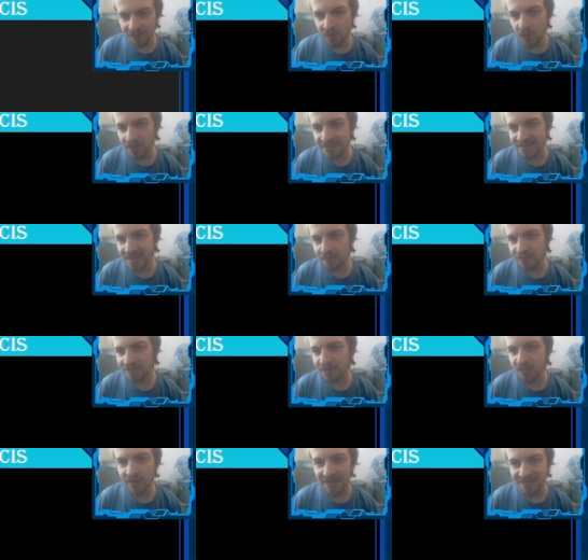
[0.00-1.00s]
go in separate
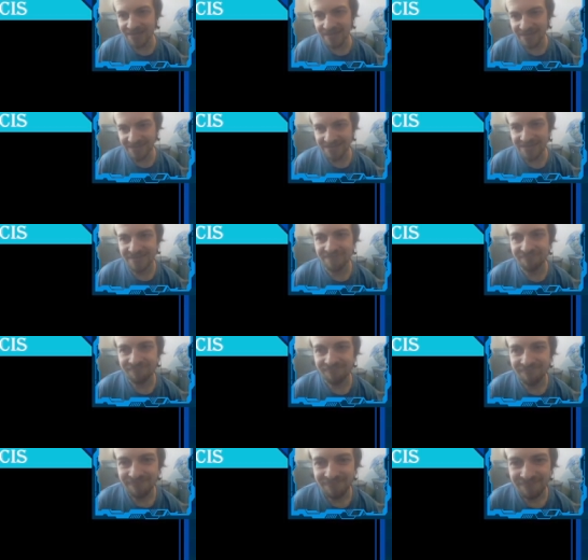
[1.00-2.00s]
directions.
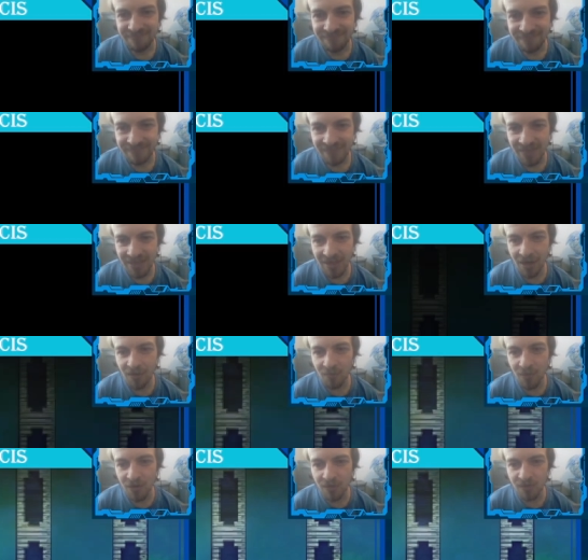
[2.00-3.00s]
You cover
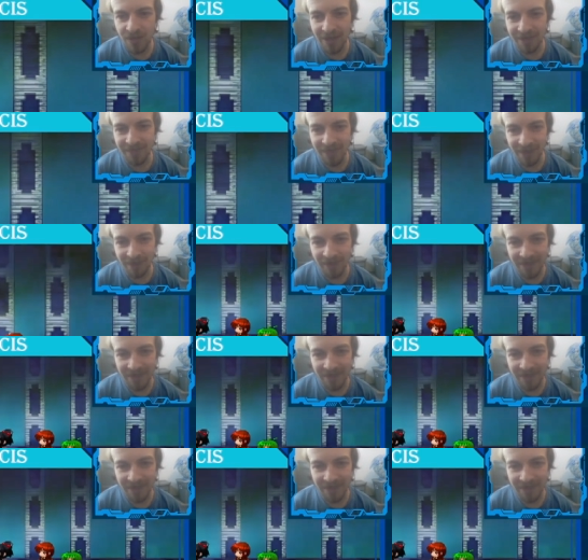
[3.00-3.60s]
more ground that